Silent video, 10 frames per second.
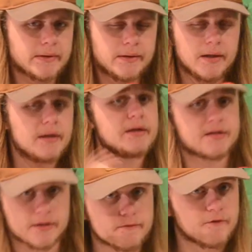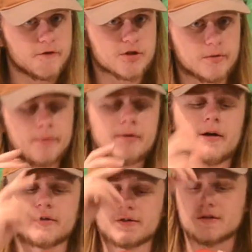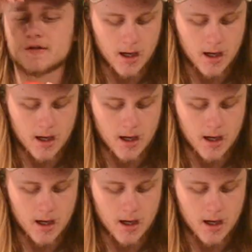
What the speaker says: least in visual appearances.